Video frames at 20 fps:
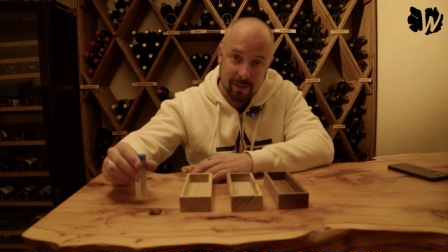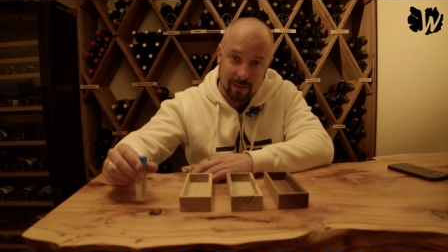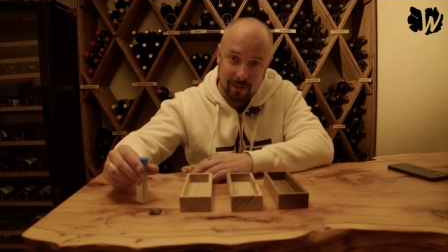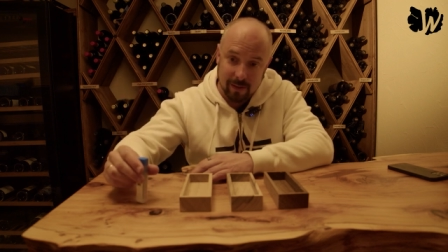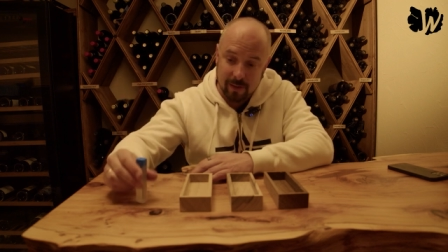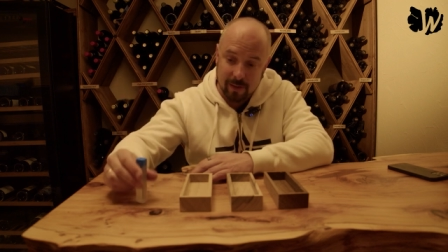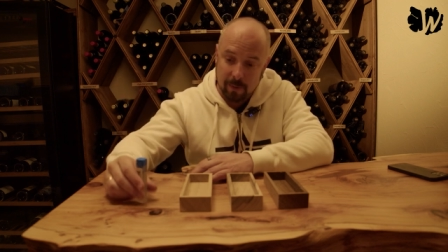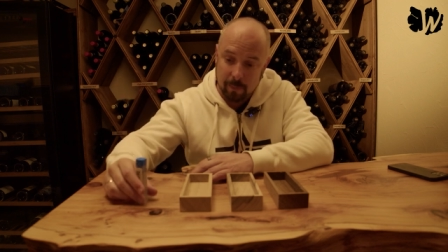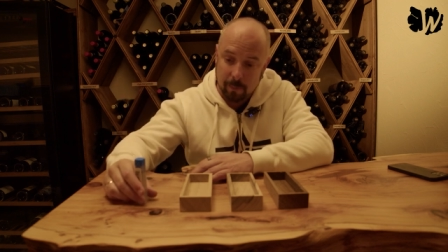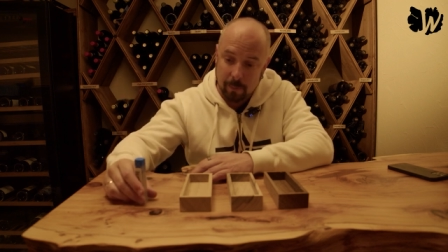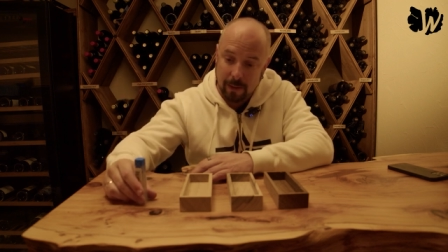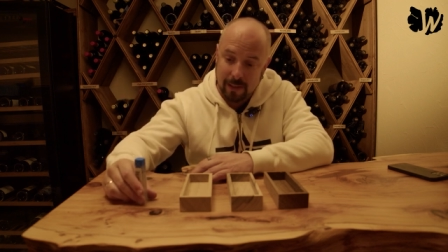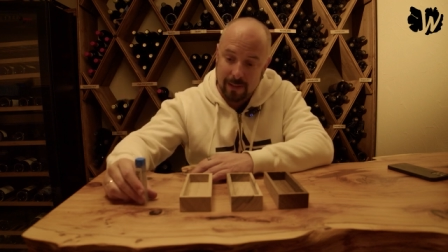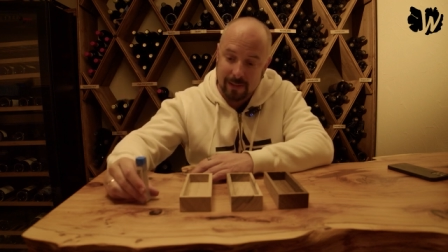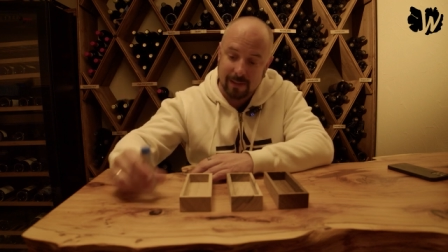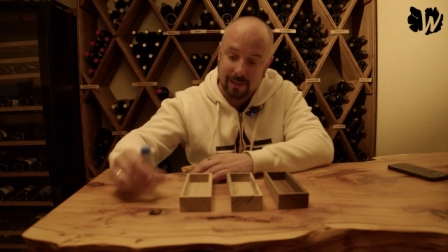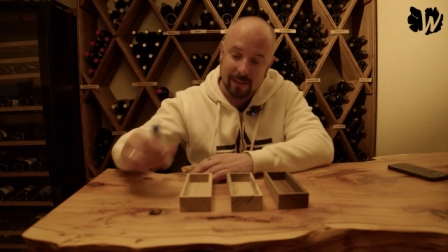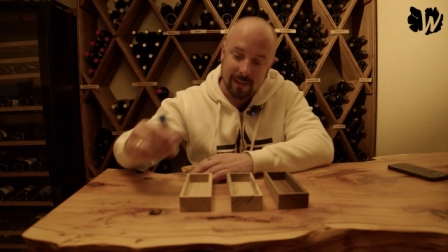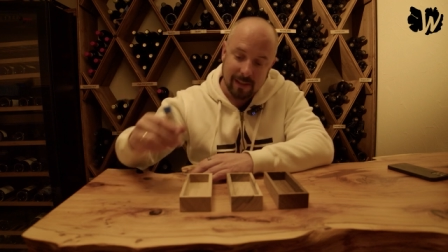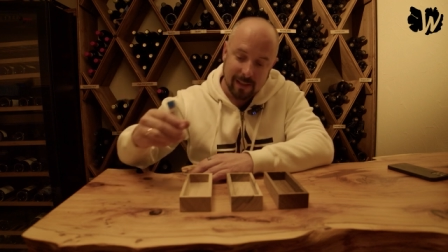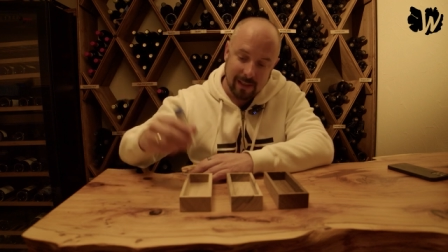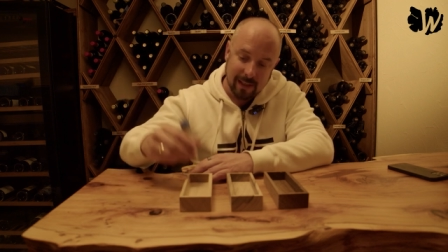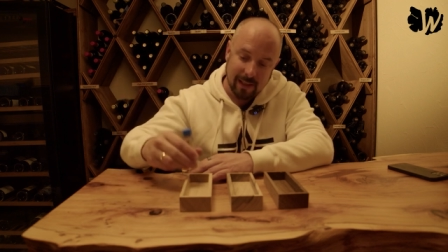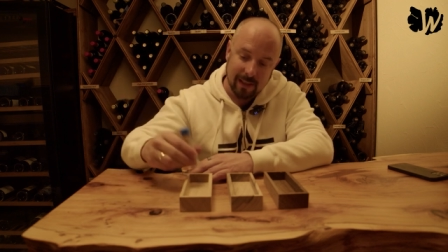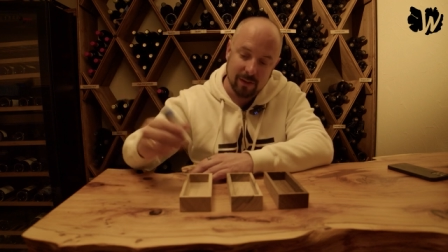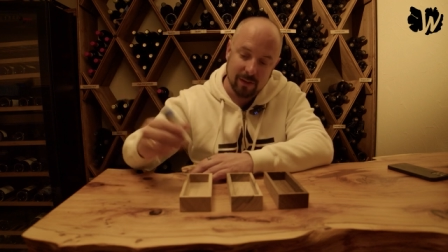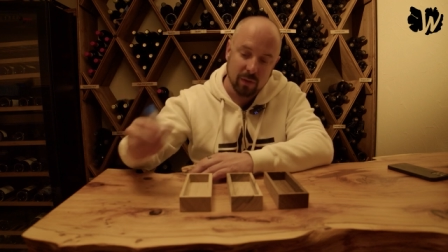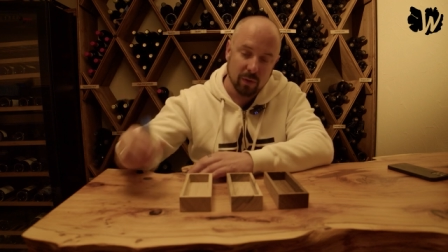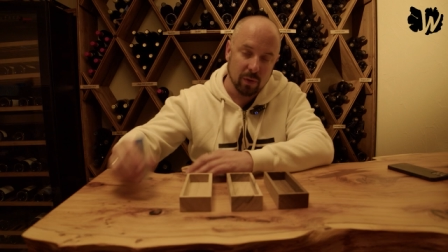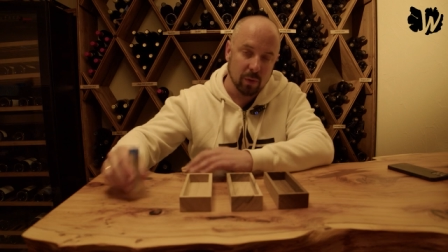this bit
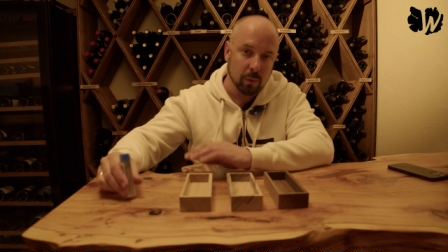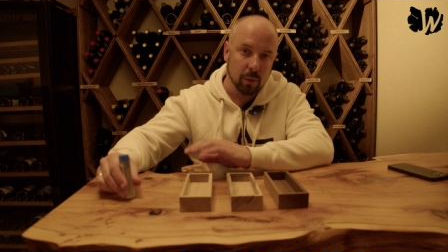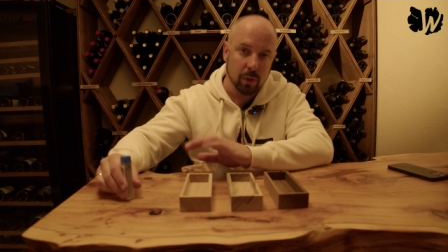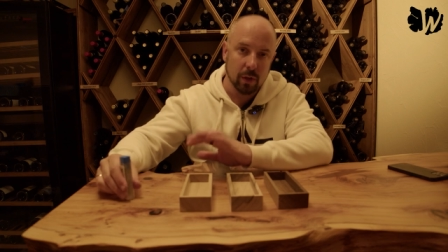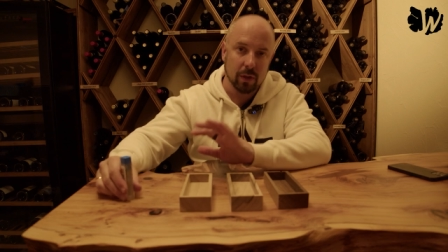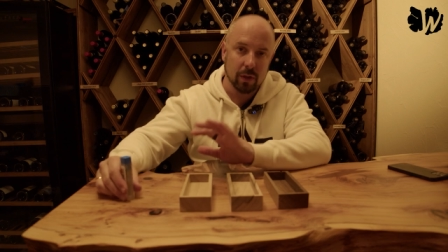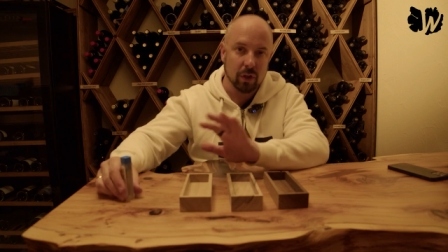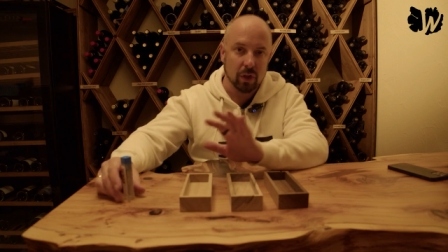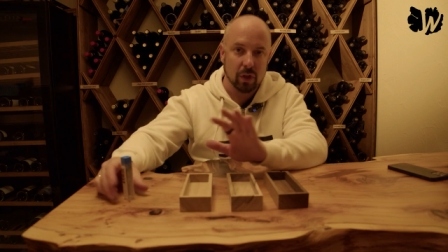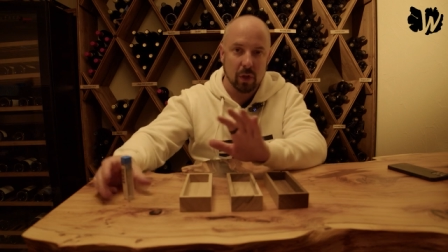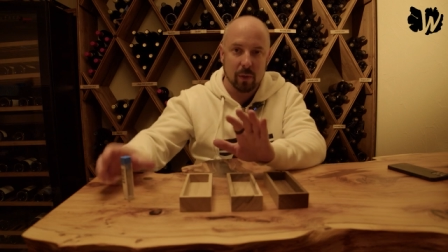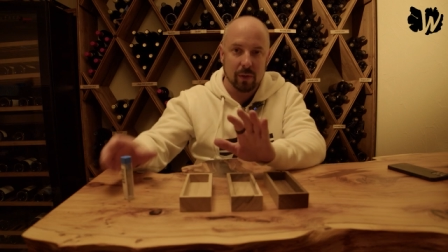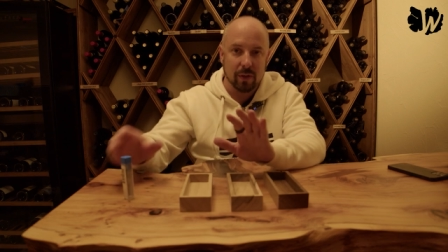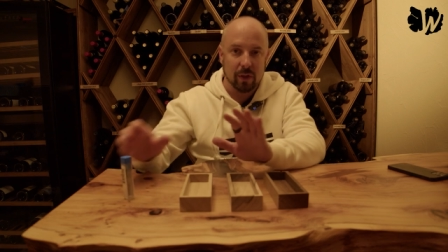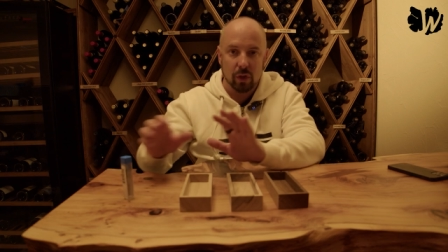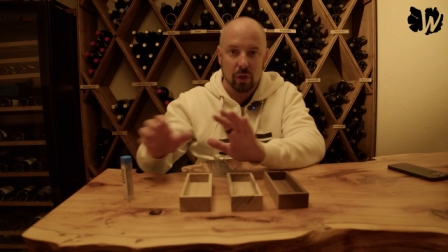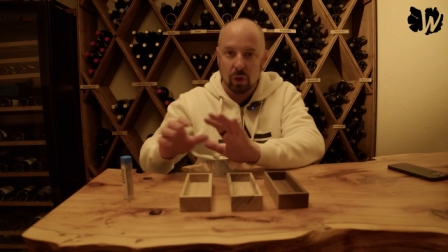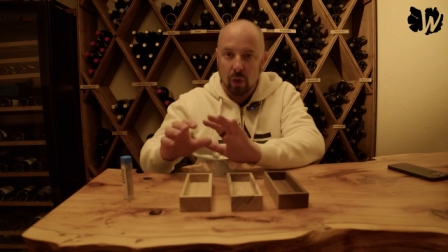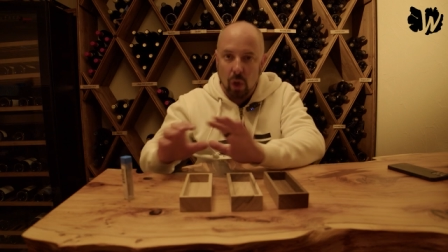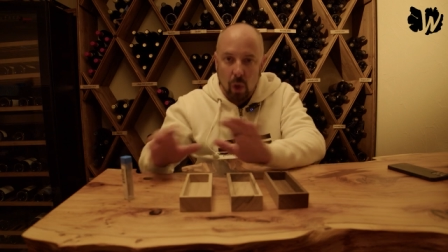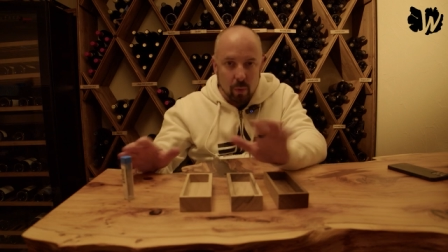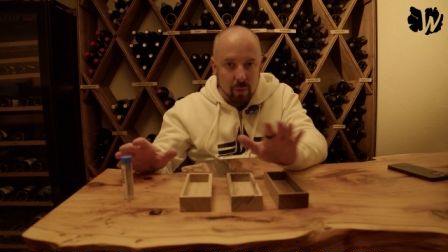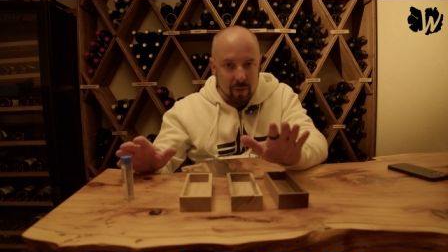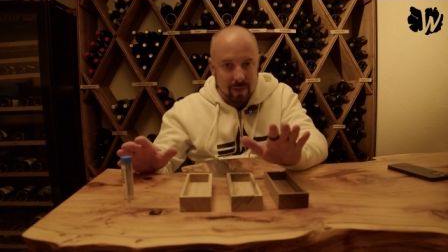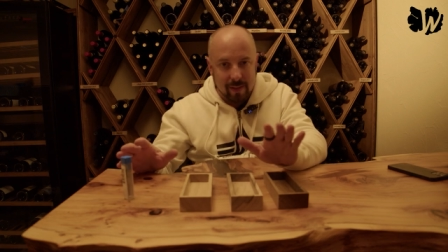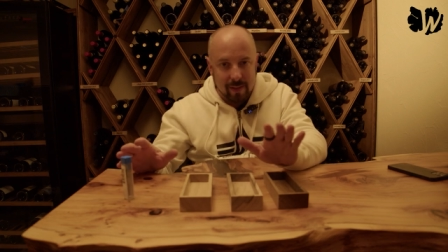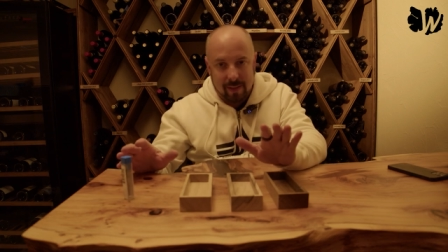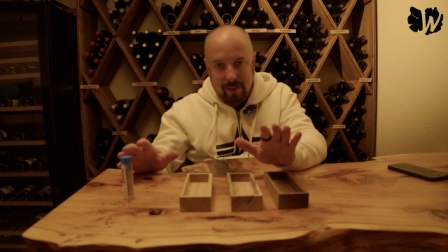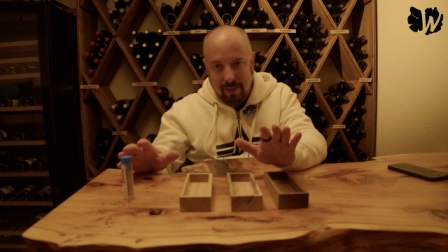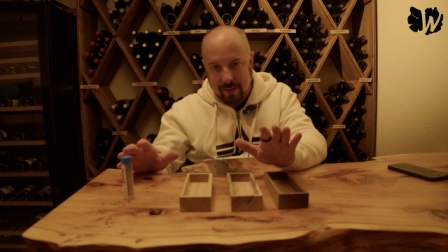into the wood, so no
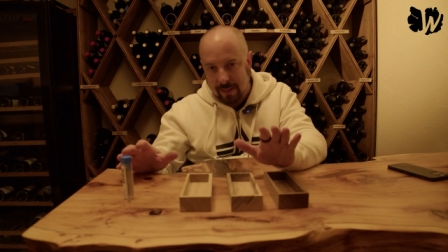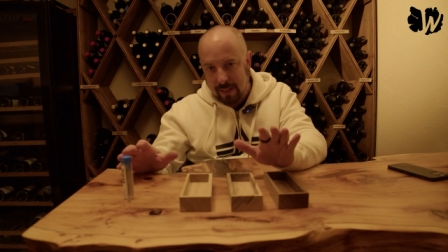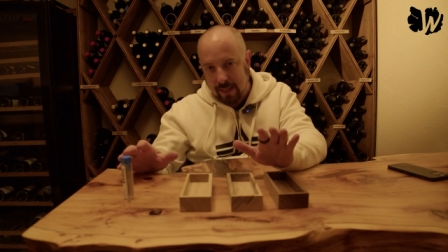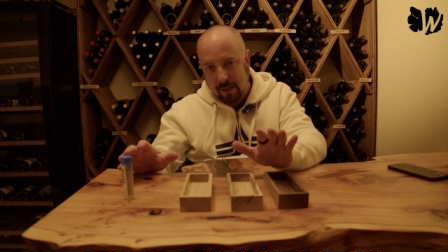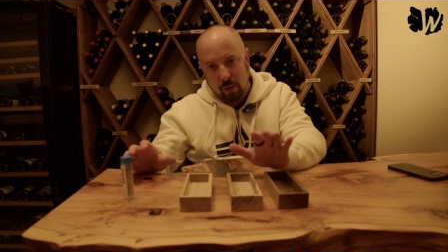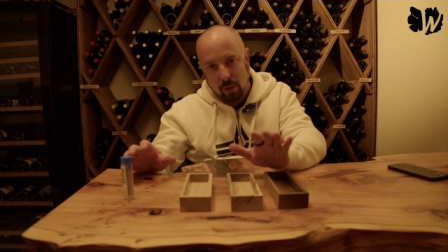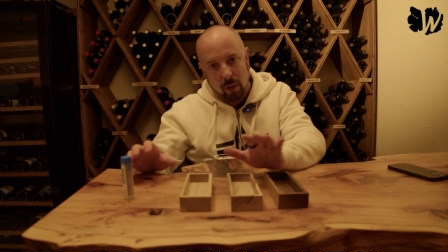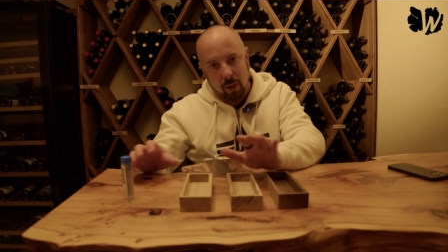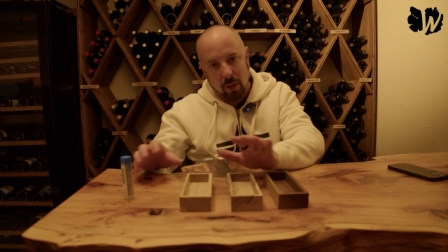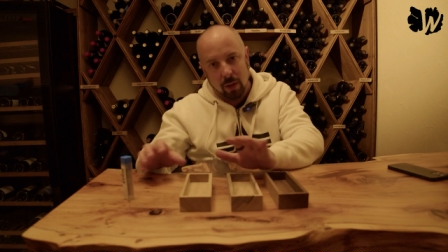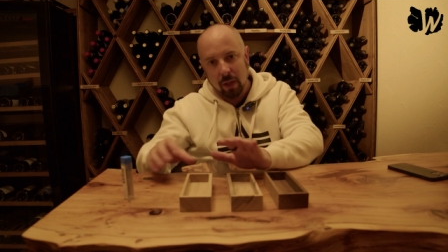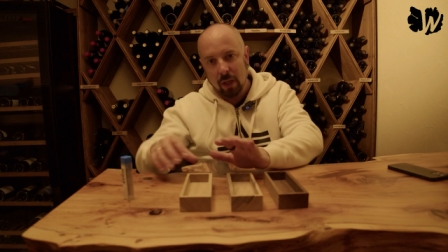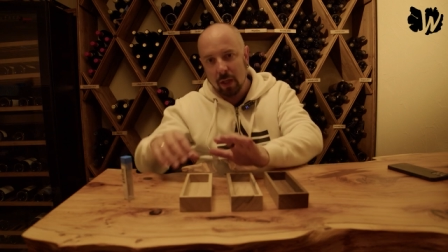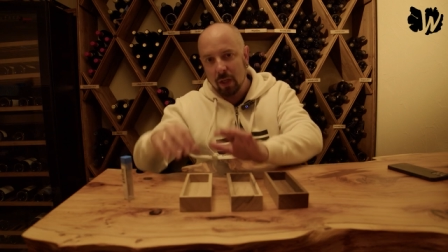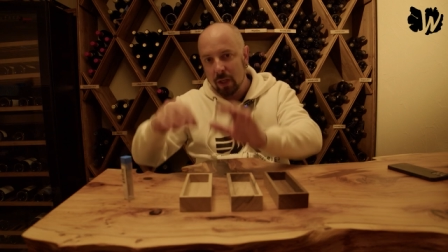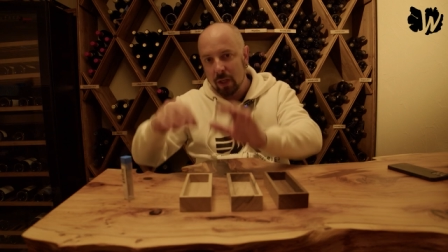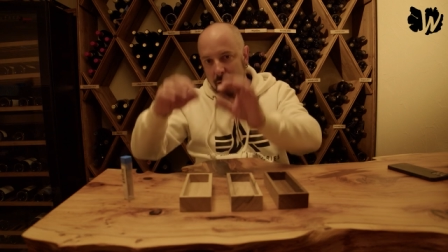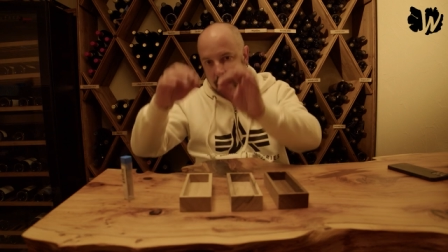resistance at all,